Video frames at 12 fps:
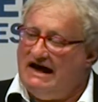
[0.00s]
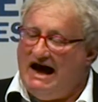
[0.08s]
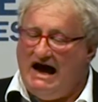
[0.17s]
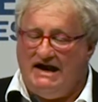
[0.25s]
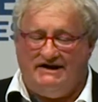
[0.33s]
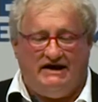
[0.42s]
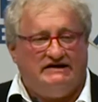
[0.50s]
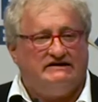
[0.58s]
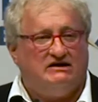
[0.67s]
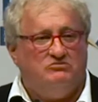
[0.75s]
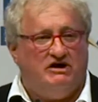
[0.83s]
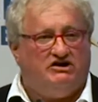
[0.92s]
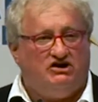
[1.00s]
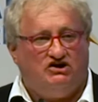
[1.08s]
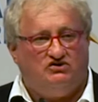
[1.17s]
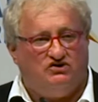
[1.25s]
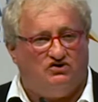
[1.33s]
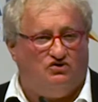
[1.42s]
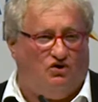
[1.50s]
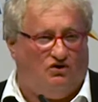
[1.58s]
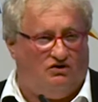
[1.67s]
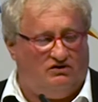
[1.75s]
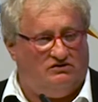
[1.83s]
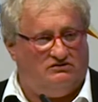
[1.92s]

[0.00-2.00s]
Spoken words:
anti-Semitic to the core.